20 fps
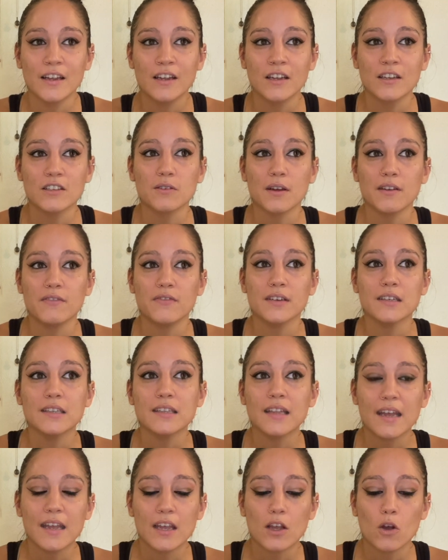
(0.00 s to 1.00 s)
So I feel
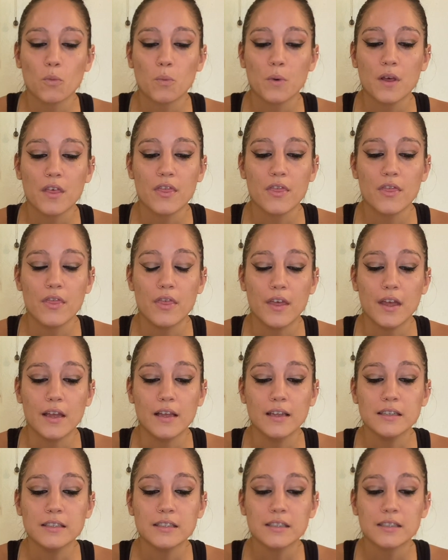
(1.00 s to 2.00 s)
like with
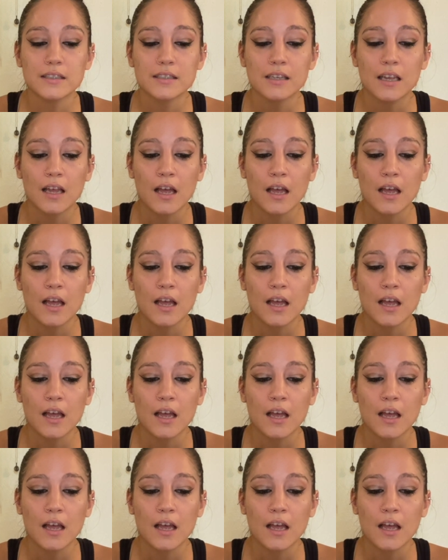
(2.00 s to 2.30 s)
this,